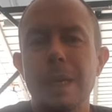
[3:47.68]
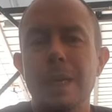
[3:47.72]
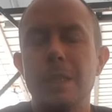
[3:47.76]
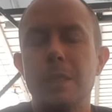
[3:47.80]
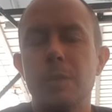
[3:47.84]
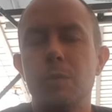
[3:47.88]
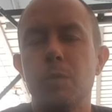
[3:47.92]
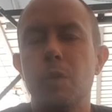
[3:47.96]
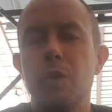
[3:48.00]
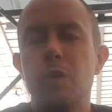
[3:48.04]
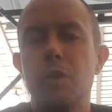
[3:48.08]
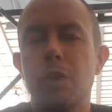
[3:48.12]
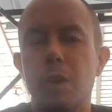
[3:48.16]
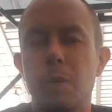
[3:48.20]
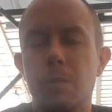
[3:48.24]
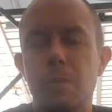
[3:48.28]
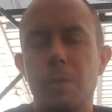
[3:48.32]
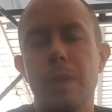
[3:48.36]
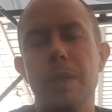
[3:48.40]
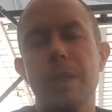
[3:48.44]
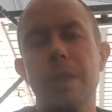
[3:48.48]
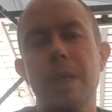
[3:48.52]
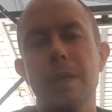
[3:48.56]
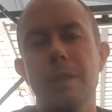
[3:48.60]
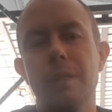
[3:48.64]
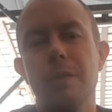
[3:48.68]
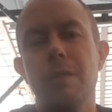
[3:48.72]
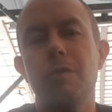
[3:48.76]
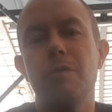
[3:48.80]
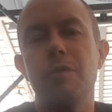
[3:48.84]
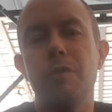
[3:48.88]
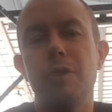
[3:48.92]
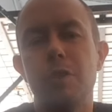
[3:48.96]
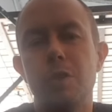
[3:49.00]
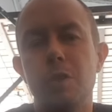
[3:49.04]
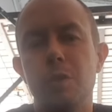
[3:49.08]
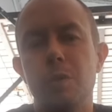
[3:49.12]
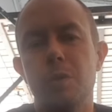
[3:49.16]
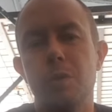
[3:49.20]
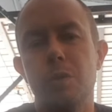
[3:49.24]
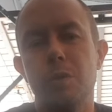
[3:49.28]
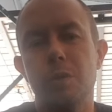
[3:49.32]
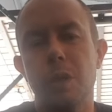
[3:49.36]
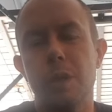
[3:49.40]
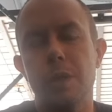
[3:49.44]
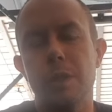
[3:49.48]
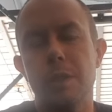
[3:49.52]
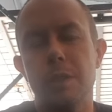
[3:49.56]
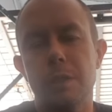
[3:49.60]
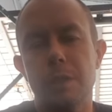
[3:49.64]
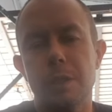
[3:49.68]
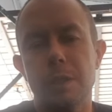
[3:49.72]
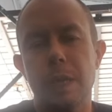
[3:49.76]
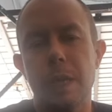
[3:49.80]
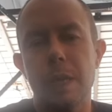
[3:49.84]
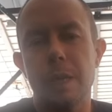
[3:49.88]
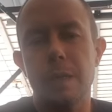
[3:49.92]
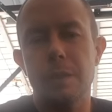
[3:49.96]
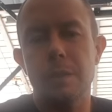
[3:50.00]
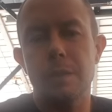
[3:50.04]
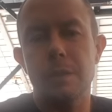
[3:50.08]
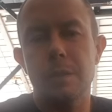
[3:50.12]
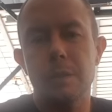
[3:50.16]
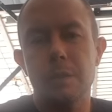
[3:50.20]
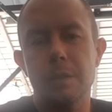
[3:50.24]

more complicated for you to understand.